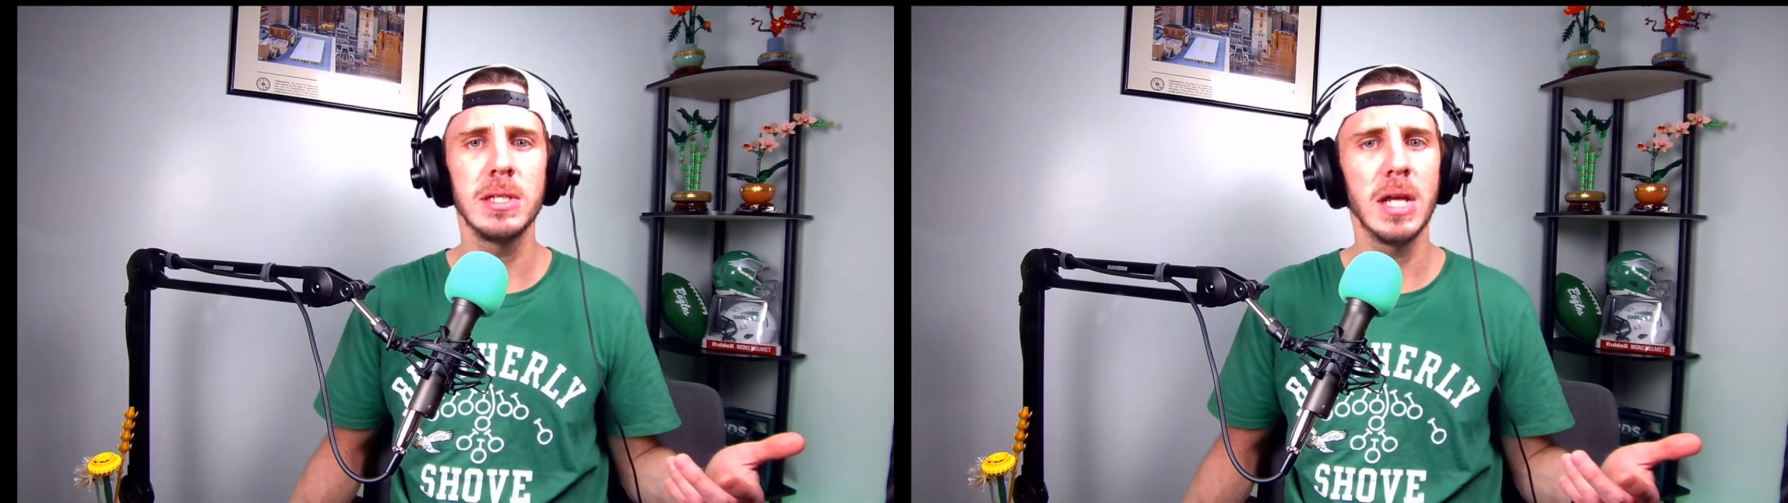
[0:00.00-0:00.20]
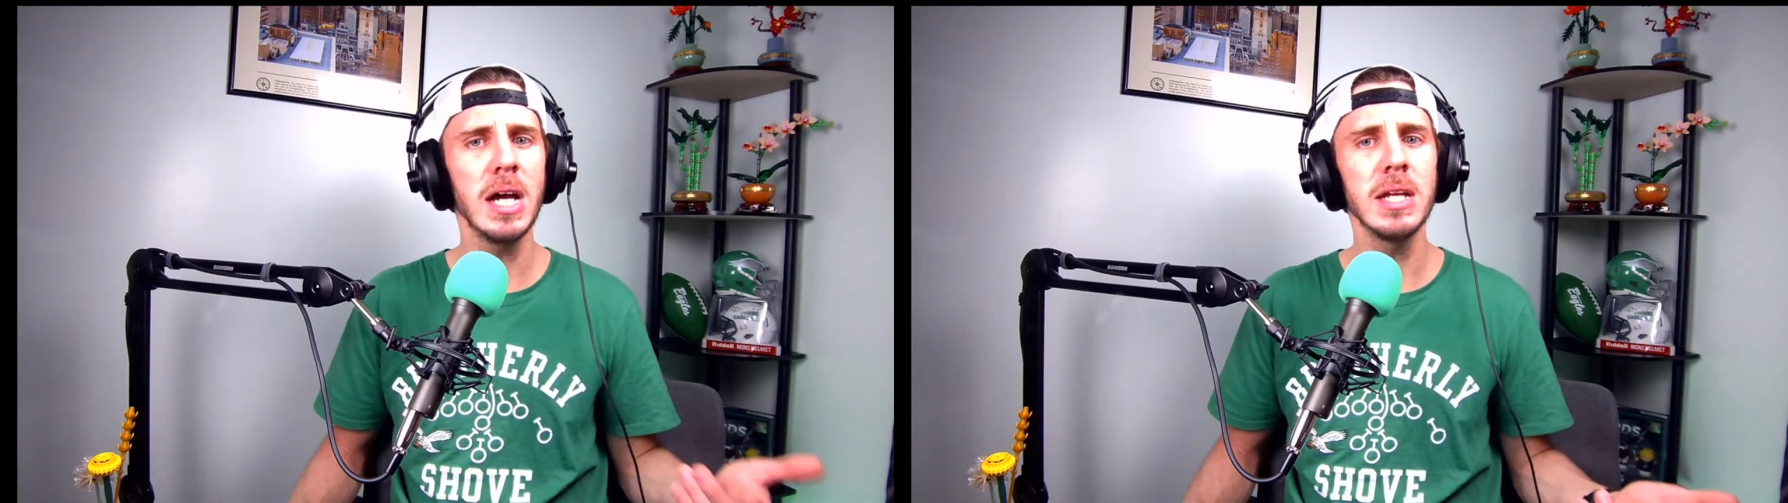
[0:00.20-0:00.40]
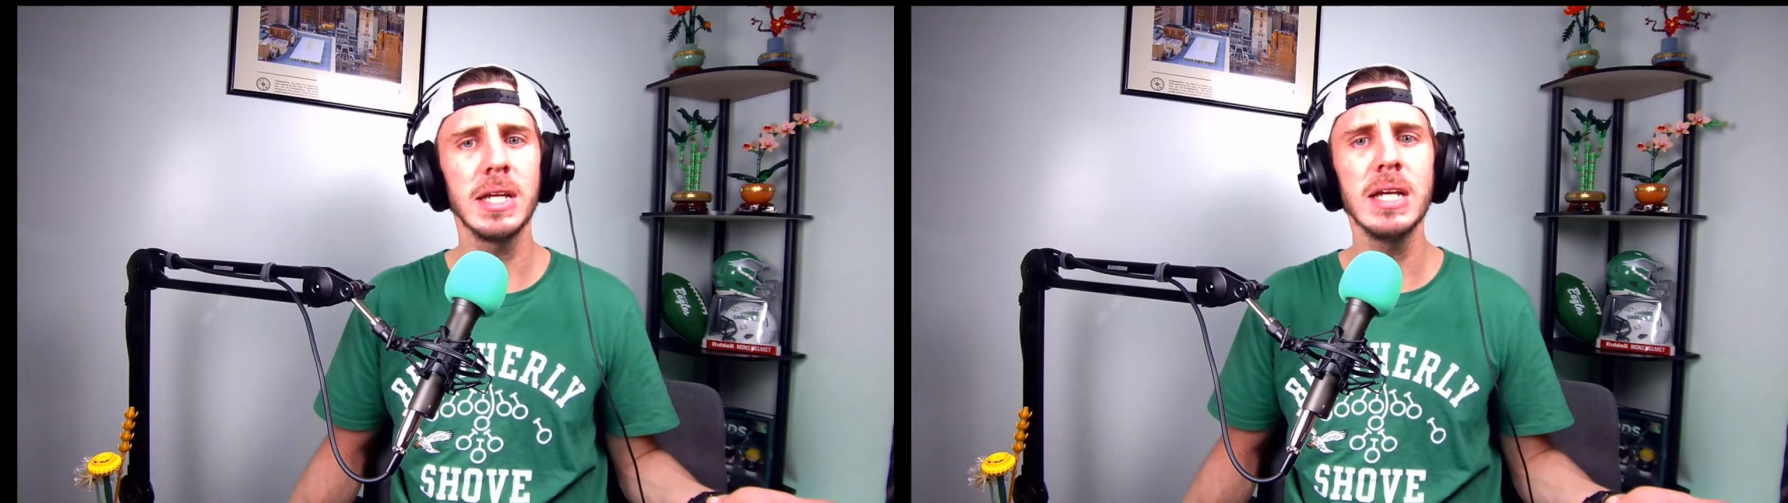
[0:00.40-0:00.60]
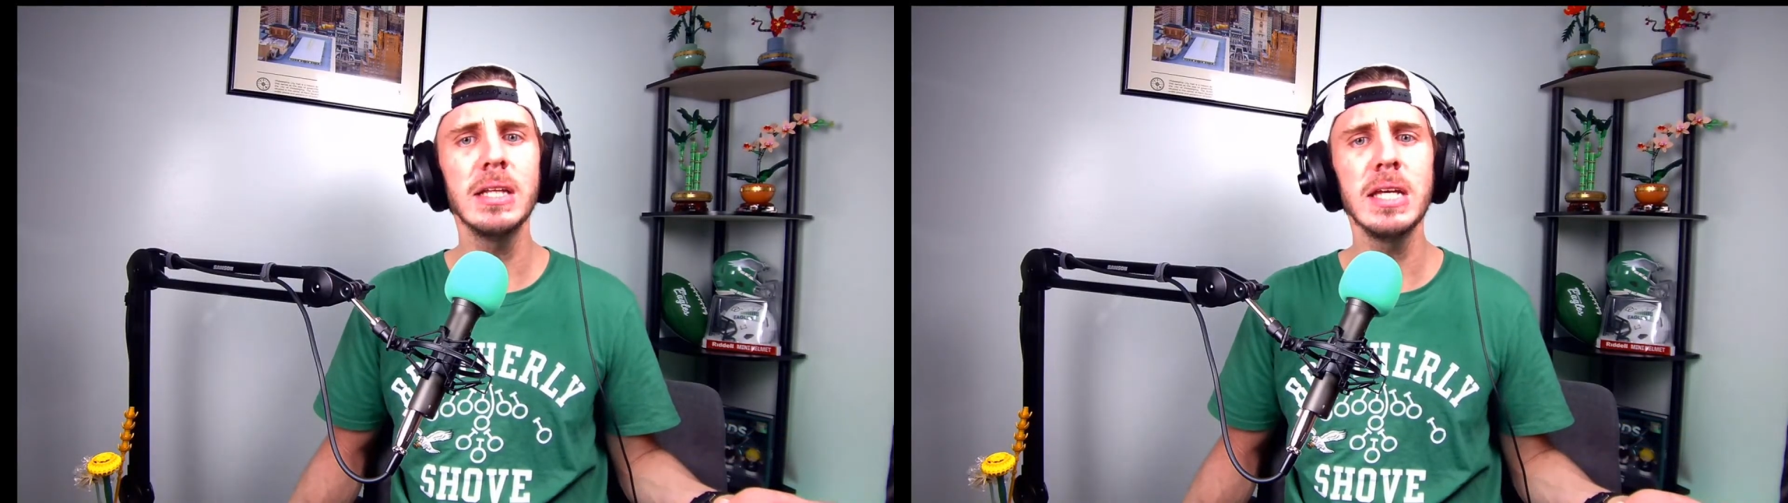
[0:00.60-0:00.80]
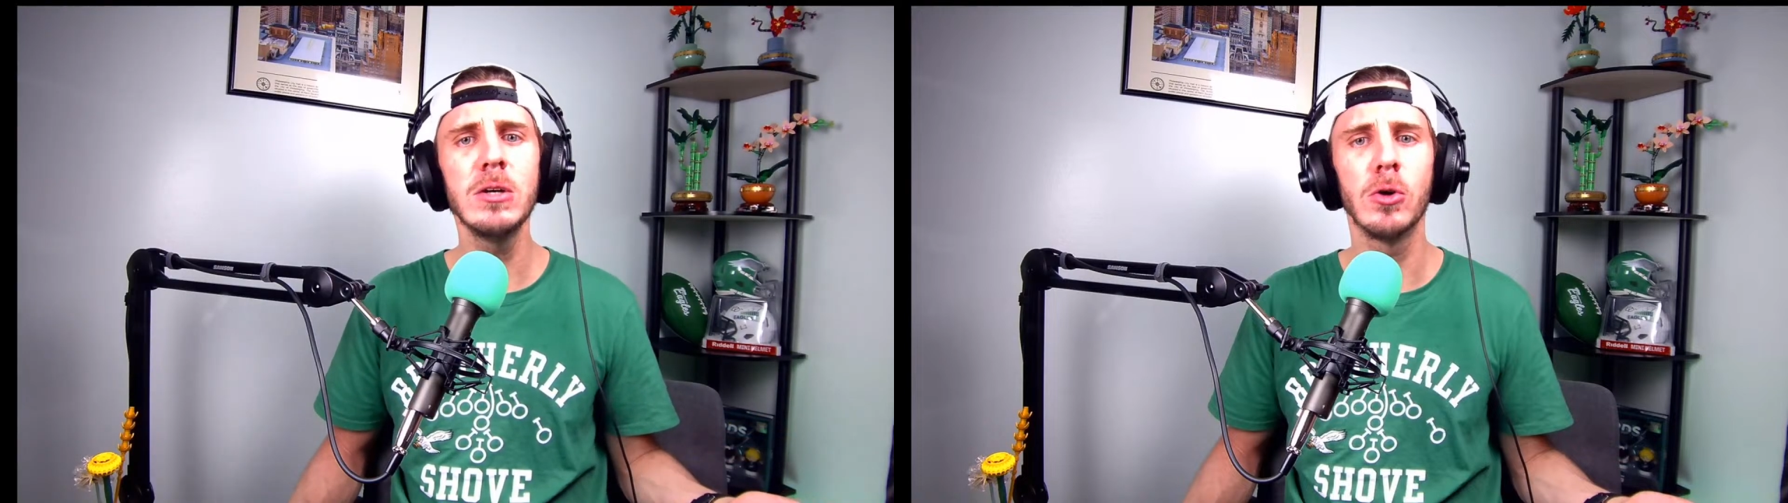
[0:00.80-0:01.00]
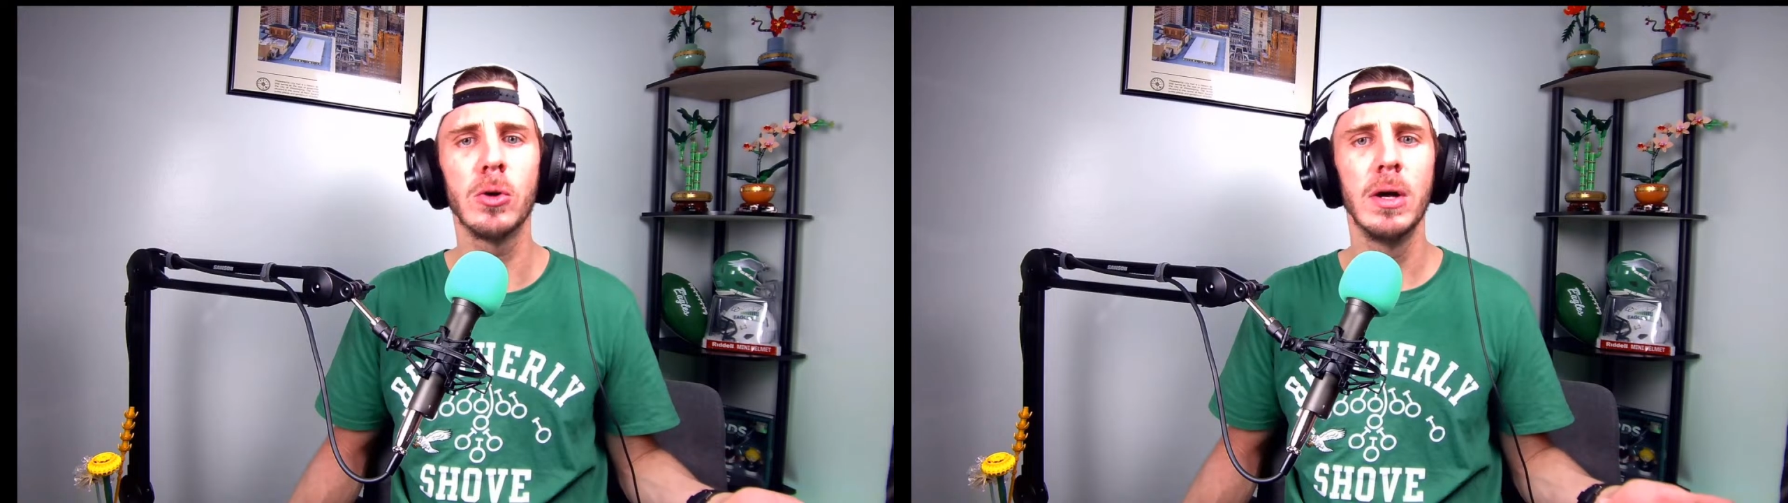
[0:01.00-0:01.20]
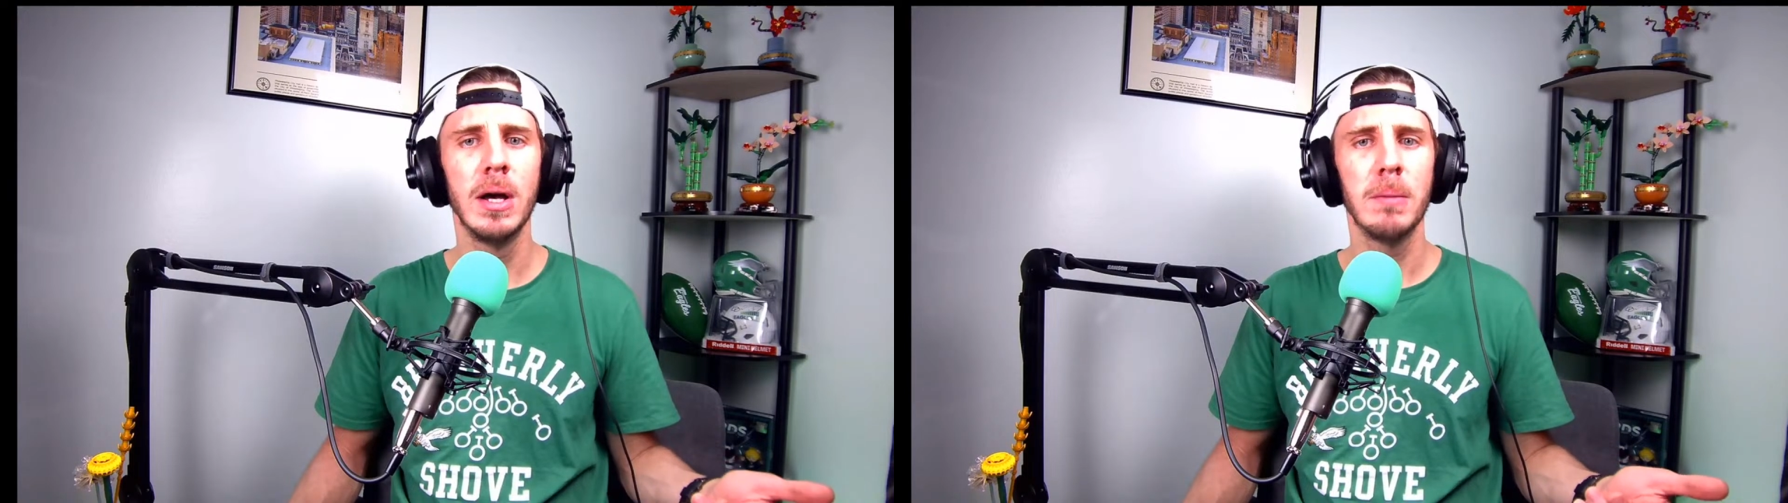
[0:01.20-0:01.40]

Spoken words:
not illegal